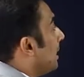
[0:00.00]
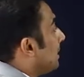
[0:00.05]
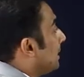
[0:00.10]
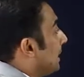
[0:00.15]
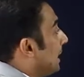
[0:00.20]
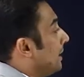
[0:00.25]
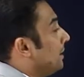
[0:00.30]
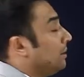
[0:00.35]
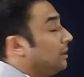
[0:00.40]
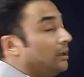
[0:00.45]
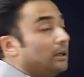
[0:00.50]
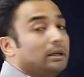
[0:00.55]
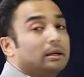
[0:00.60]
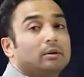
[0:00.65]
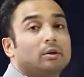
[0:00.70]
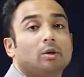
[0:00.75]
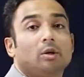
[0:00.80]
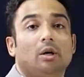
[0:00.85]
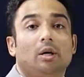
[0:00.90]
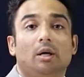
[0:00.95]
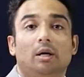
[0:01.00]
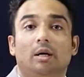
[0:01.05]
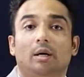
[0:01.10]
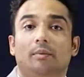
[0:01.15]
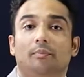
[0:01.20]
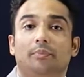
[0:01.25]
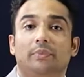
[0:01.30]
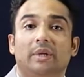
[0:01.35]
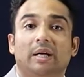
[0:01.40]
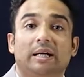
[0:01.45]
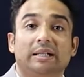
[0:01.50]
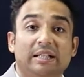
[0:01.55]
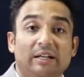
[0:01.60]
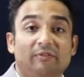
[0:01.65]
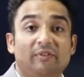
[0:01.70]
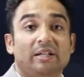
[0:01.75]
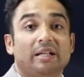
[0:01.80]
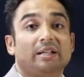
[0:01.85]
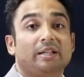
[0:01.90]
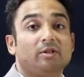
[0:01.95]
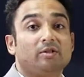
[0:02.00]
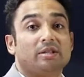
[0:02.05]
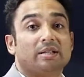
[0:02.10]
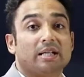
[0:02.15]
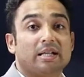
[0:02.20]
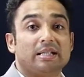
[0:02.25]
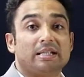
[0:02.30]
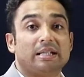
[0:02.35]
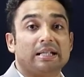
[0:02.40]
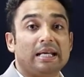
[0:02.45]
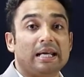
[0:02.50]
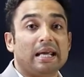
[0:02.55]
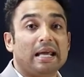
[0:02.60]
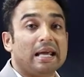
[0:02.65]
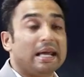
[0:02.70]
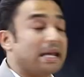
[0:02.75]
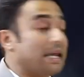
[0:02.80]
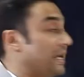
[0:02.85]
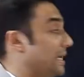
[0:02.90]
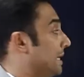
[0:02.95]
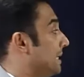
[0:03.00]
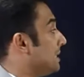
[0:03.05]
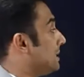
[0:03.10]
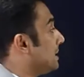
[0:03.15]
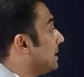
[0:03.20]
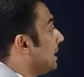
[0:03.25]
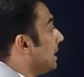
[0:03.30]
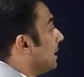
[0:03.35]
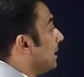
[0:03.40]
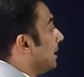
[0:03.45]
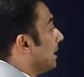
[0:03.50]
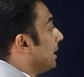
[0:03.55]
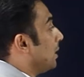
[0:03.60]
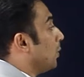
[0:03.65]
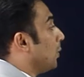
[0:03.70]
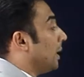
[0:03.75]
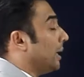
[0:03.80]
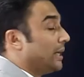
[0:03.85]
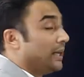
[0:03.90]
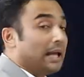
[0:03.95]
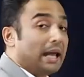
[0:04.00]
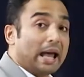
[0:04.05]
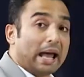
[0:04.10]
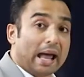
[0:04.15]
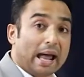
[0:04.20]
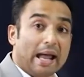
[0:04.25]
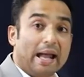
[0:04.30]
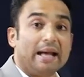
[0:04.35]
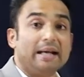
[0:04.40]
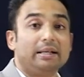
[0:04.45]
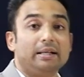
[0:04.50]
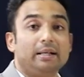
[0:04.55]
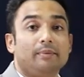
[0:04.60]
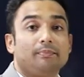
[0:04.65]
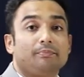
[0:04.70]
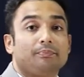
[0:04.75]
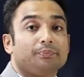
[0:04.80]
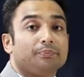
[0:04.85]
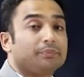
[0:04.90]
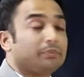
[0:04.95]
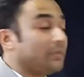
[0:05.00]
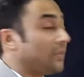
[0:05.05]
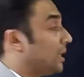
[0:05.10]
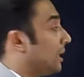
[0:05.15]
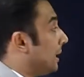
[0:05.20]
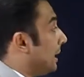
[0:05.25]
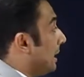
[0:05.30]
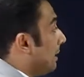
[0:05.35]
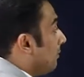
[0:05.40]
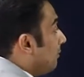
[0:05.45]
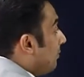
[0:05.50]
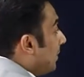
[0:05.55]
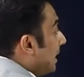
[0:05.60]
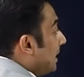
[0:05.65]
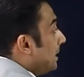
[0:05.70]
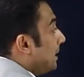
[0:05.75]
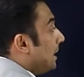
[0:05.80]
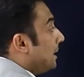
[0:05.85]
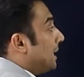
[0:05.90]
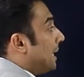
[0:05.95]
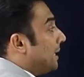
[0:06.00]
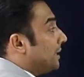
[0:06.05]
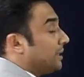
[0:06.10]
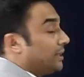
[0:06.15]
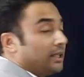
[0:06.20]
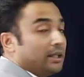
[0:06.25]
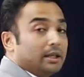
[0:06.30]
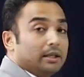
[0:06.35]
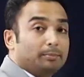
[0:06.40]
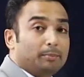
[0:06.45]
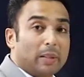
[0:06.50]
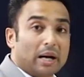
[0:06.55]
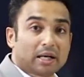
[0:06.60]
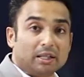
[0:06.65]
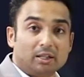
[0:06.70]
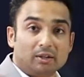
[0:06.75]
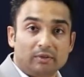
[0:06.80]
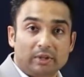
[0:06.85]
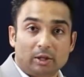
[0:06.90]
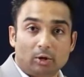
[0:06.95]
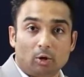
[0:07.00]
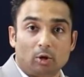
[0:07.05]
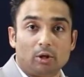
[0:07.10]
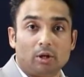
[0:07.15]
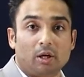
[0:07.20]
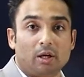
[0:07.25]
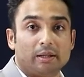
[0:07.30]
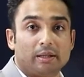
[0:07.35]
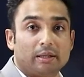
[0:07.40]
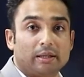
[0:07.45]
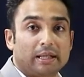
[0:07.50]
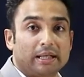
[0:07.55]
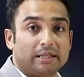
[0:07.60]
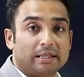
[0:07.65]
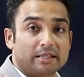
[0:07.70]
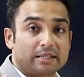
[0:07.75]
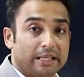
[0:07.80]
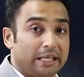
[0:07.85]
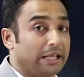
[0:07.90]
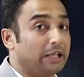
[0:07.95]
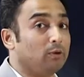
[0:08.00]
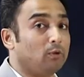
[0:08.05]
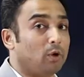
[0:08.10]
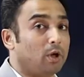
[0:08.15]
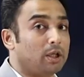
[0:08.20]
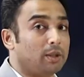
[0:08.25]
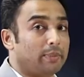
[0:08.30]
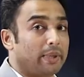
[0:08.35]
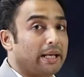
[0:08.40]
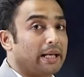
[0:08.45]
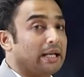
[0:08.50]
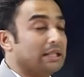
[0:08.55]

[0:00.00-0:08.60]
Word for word: Then um, a definitive surgery is required. And when that uh, part of the colon that is involved by